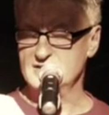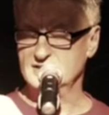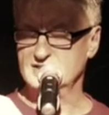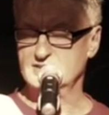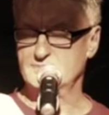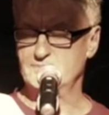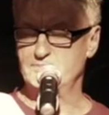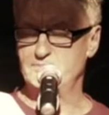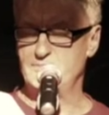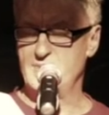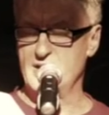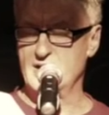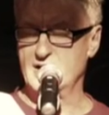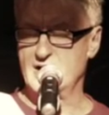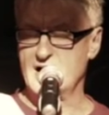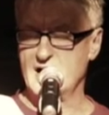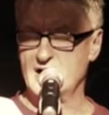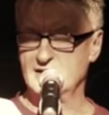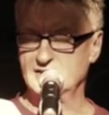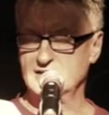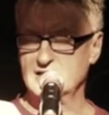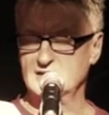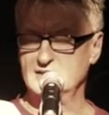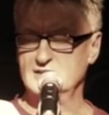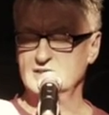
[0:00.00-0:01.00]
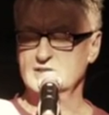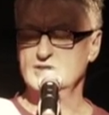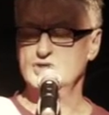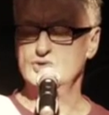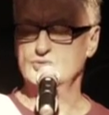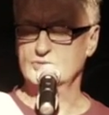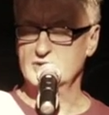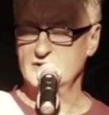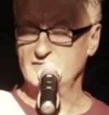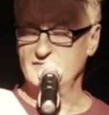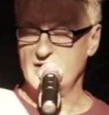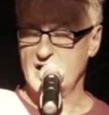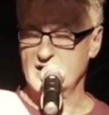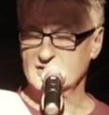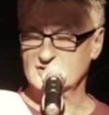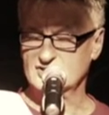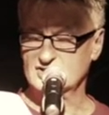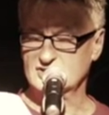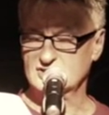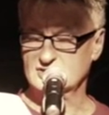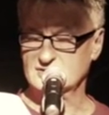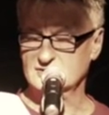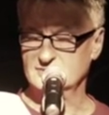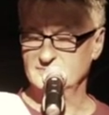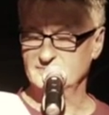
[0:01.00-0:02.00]
is bigger than the
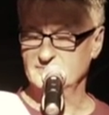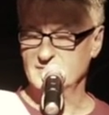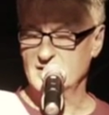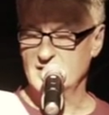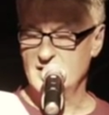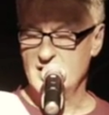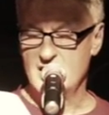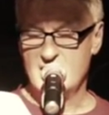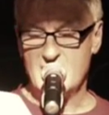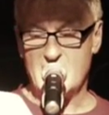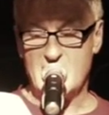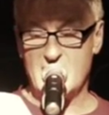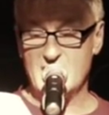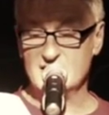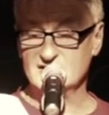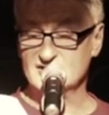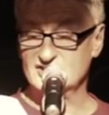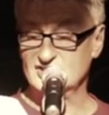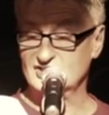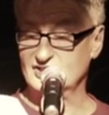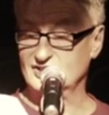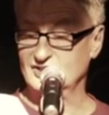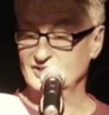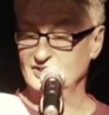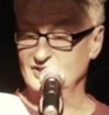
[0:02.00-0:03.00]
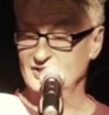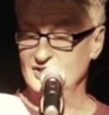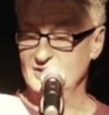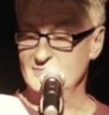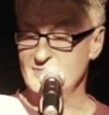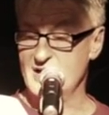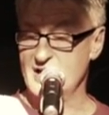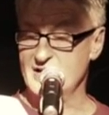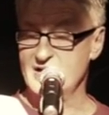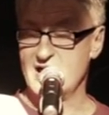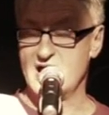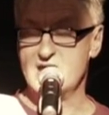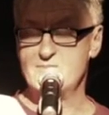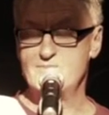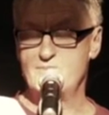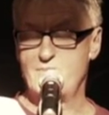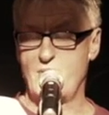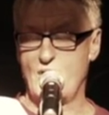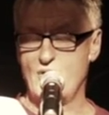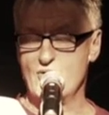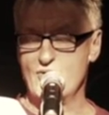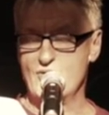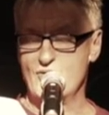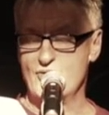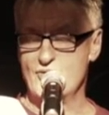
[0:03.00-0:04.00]
universe. I scream and I
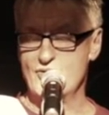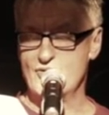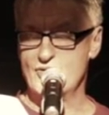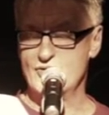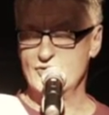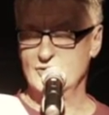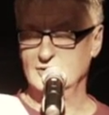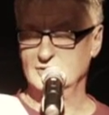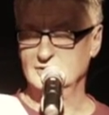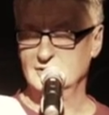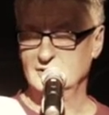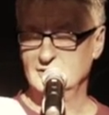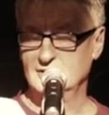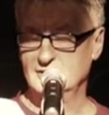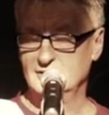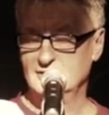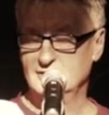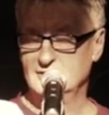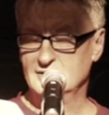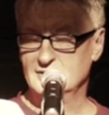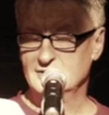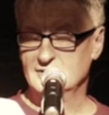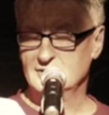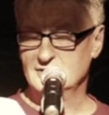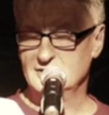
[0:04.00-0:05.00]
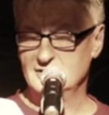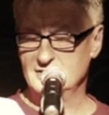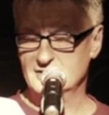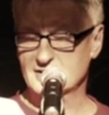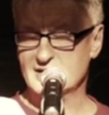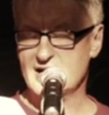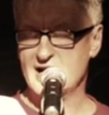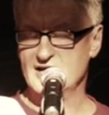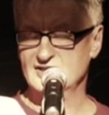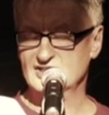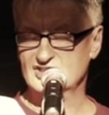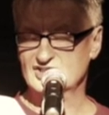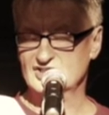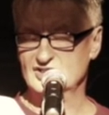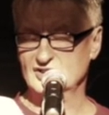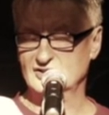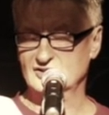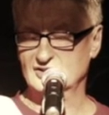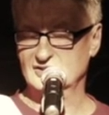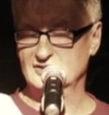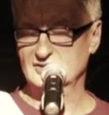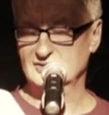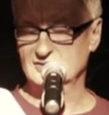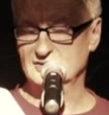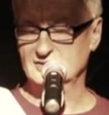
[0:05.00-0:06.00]
bowl. Here I
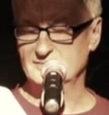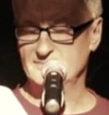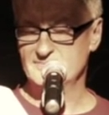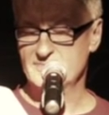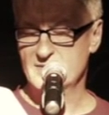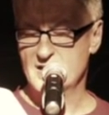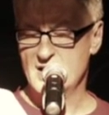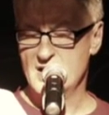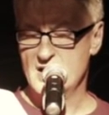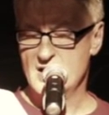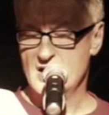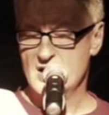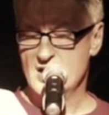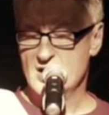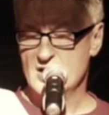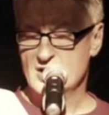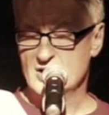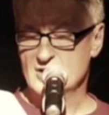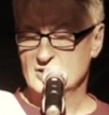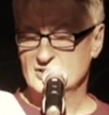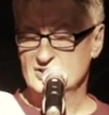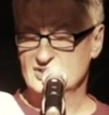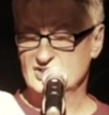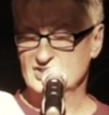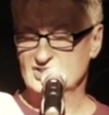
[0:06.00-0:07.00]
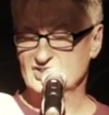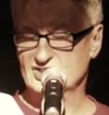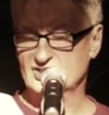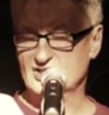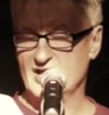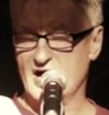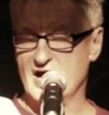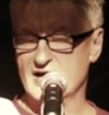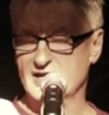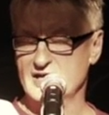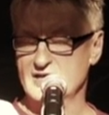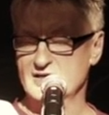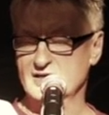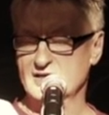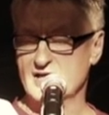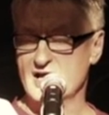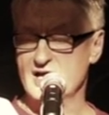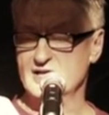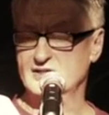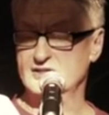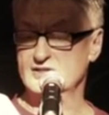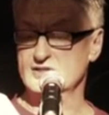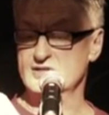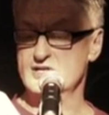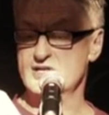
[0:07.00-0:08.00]
sit, staring
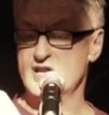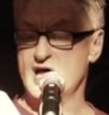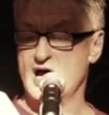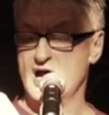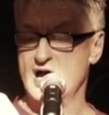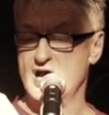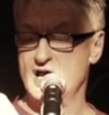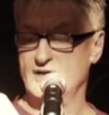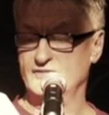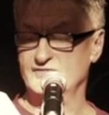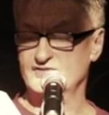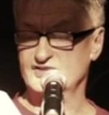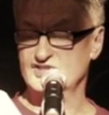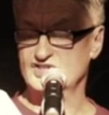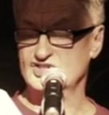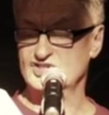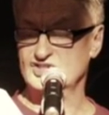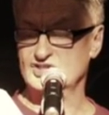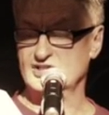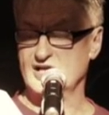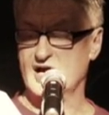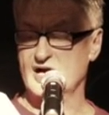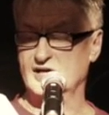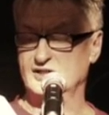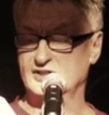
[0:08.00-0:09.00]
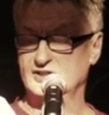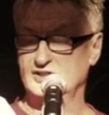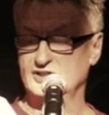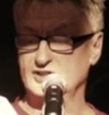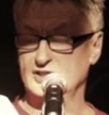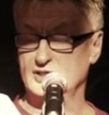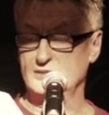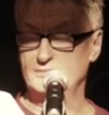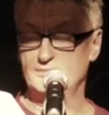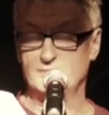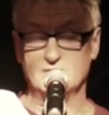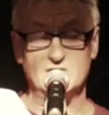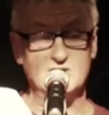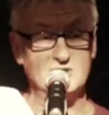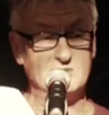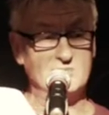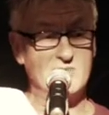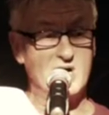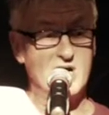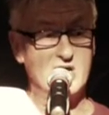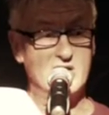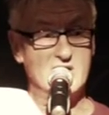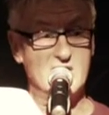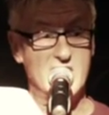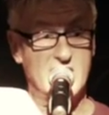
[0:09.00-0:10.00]
at the knife stuck deep in
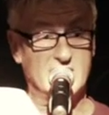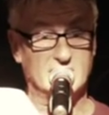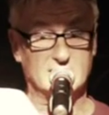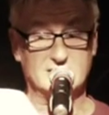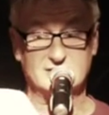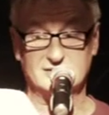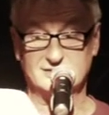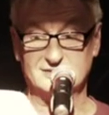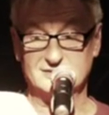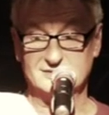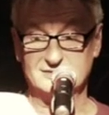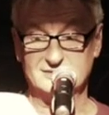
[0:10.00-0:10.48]
my leg.